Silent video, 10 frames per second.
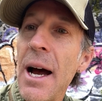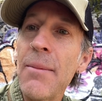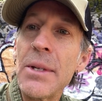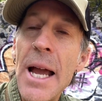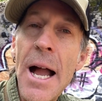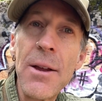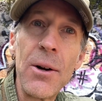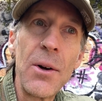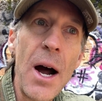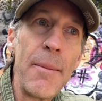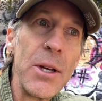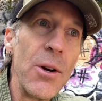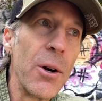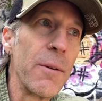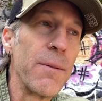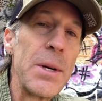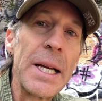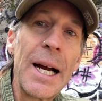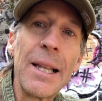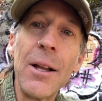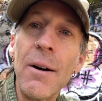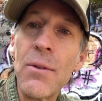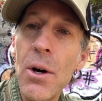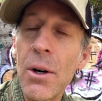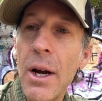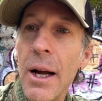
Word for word: I'm Daniel. I'm a yoga freak. I love yoga.